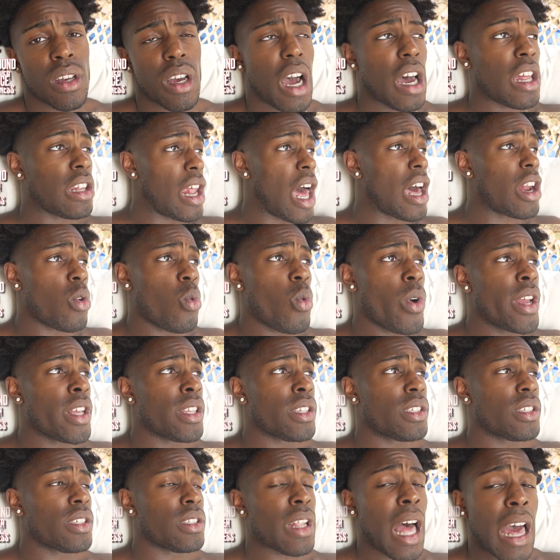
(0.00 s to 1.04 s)
A lot of
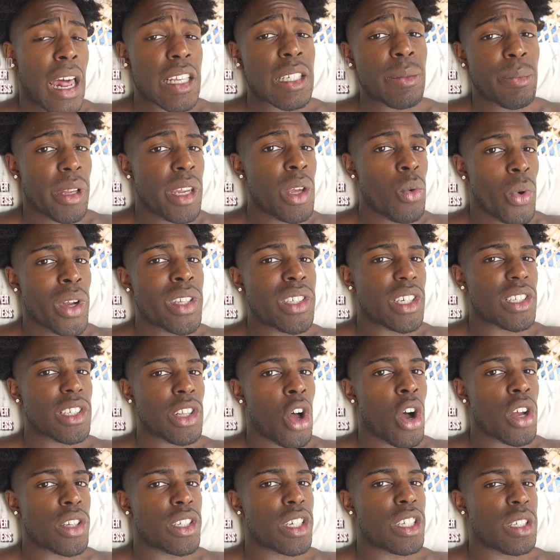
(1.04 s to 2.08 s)
wins, not as many wins as
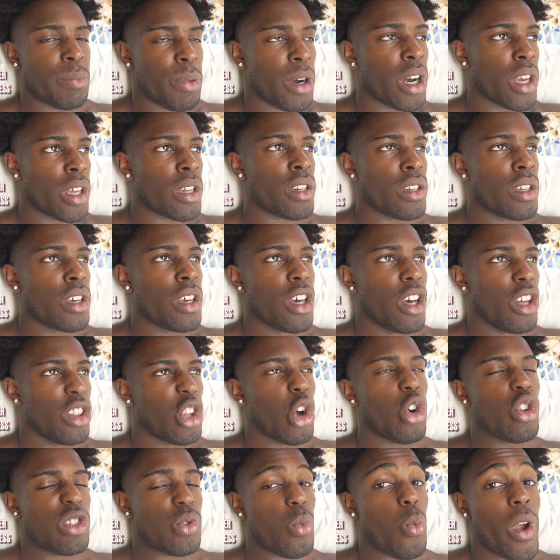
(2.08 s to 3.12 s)
losses, but
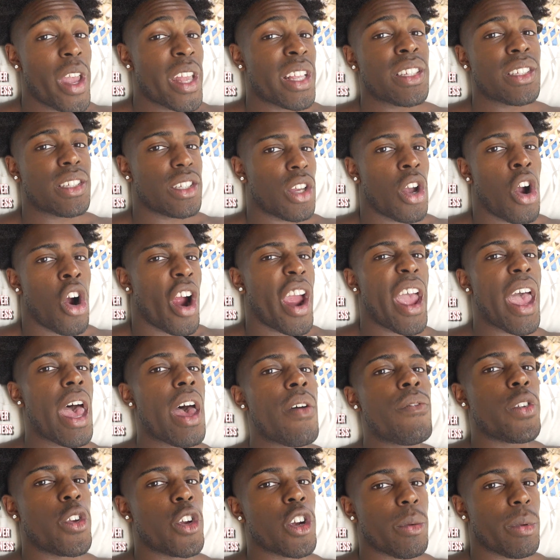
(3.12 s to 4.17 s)
those wins are
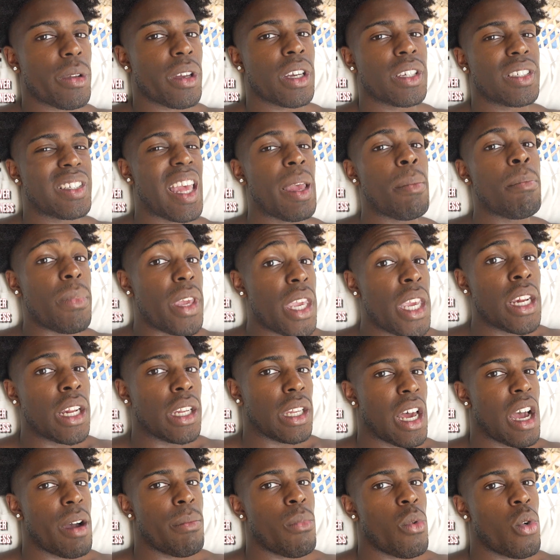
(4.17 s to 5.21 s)
heavier because they mean a
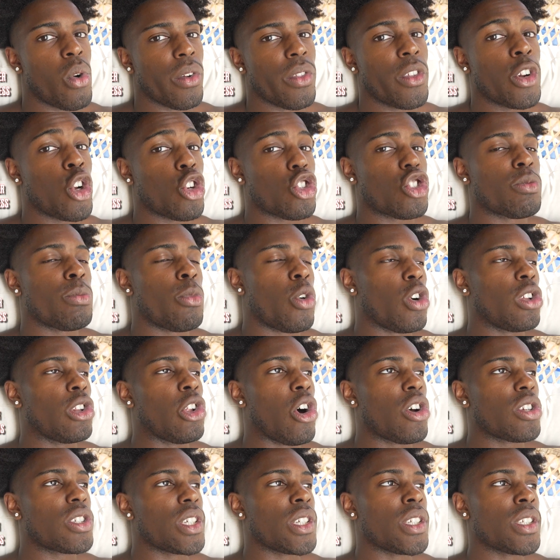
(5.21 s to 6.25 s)
lot more than those small
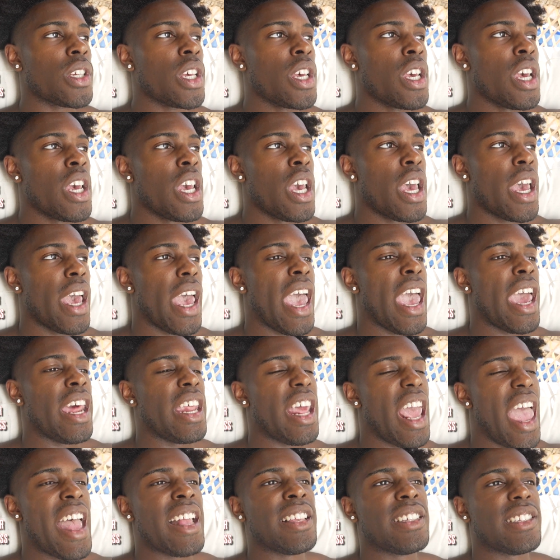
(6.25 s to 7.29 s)
losses and
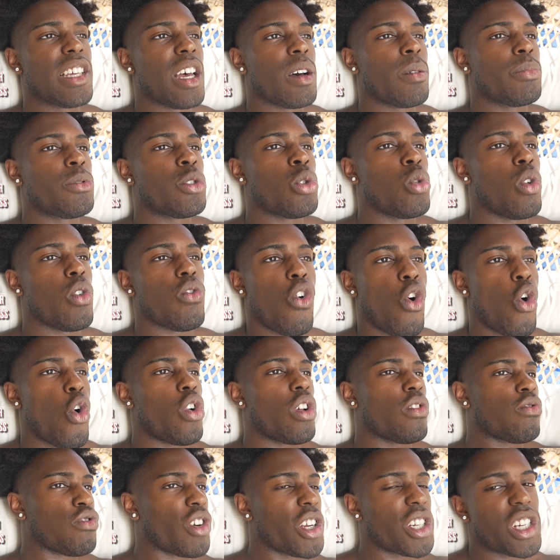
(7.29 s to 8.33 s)
it ends up to a road
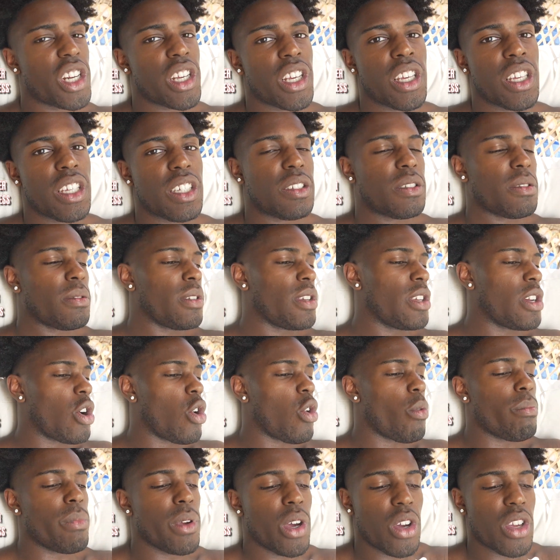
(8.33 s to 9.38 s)
of riches, you know,
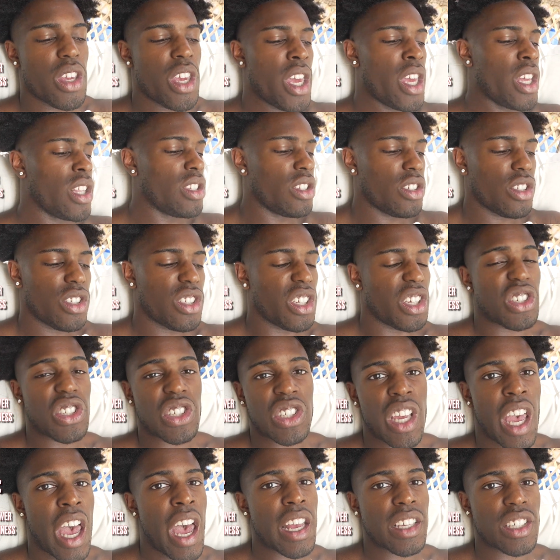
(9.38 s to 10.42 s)
millions,
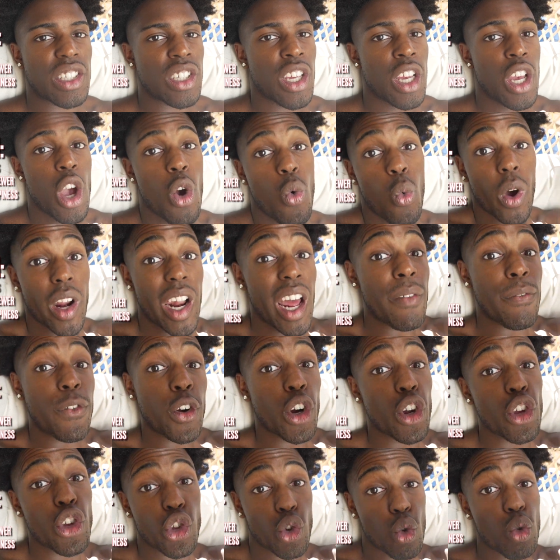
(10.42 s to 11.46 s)
success,
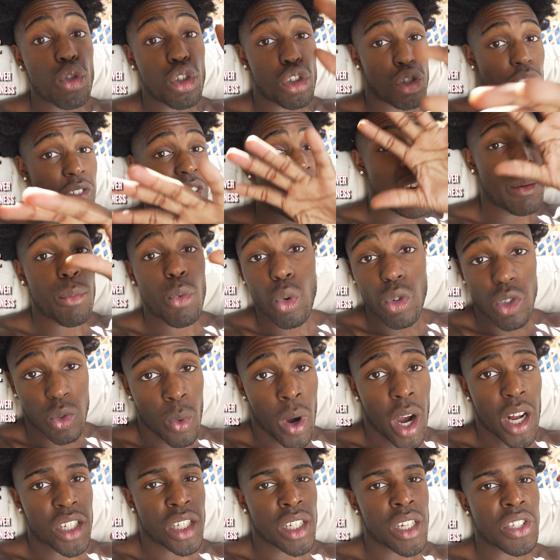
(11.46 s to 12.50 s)
whatever you dream, who's
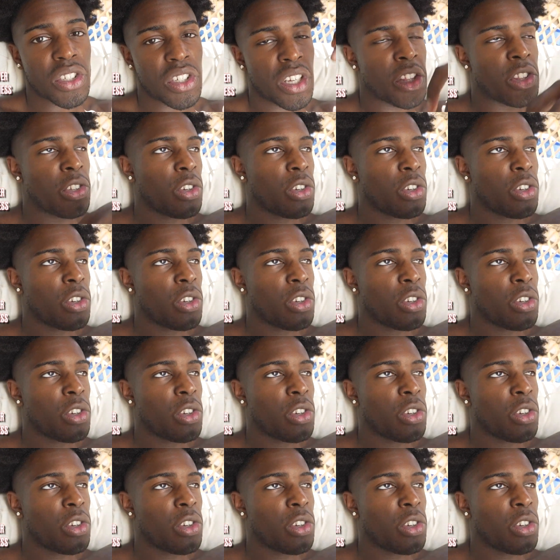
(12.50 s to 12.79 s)
watching this in